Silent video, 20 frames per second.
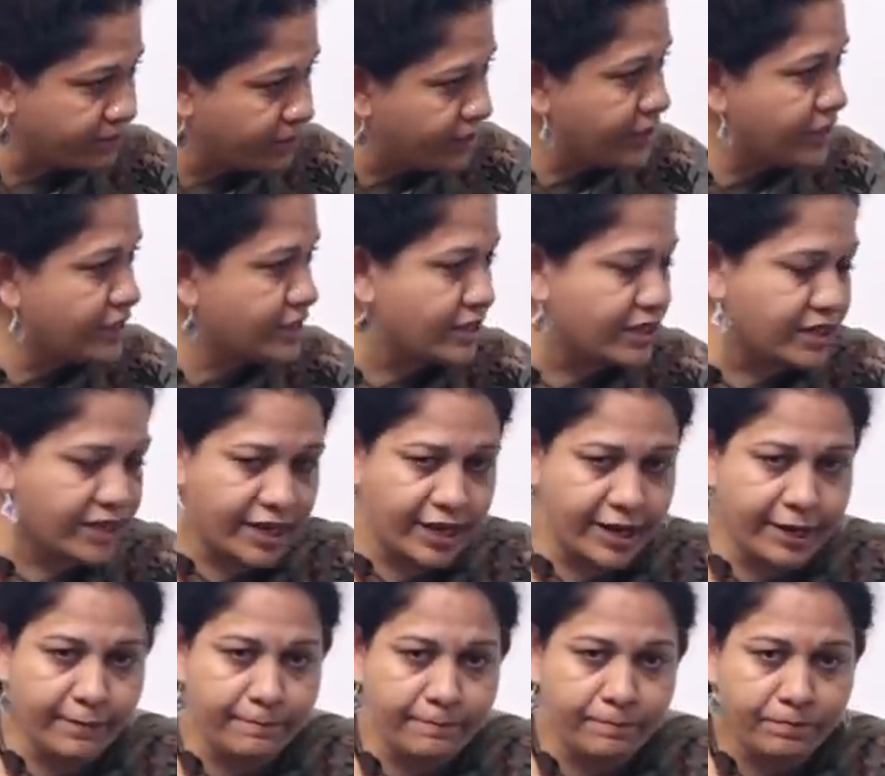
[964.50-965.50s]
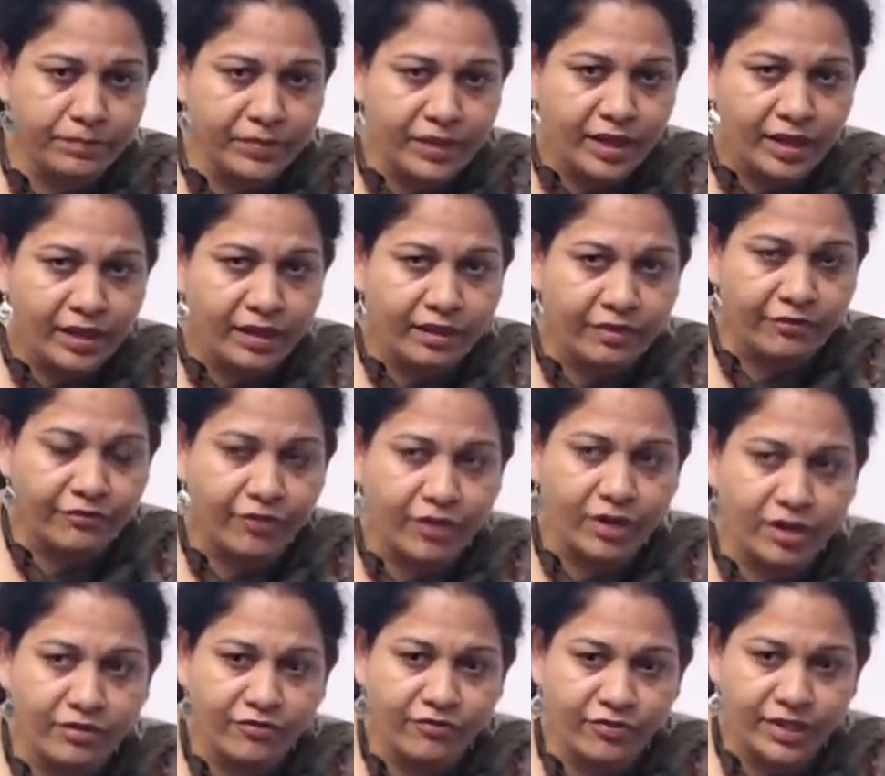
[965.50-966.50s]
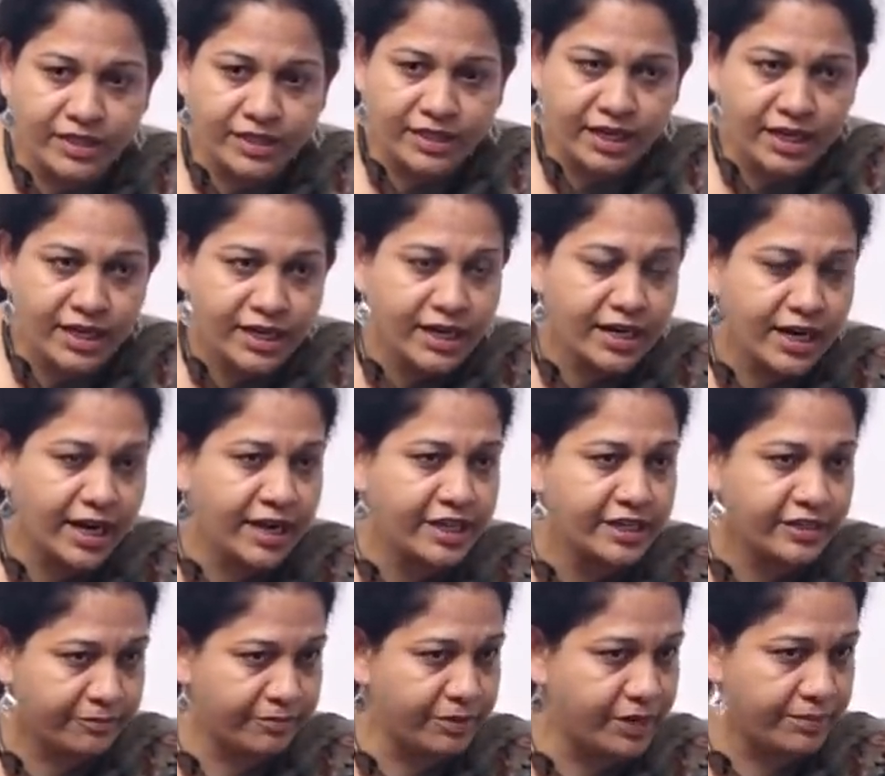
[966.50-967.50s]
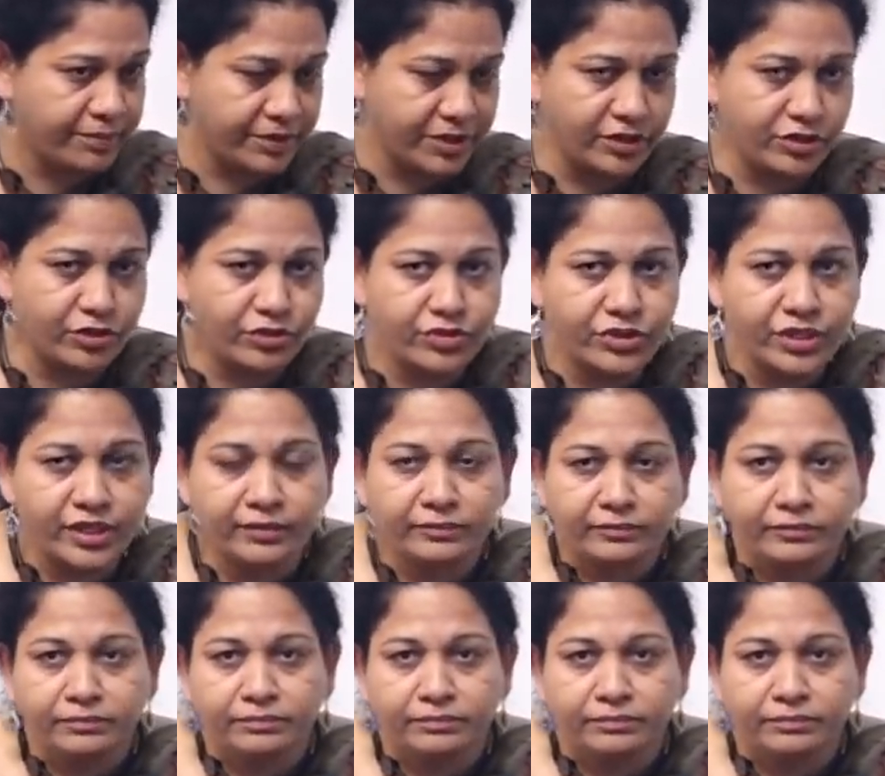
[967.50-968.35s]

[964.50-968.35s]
ministry for, for certain kinds of purposes. You see,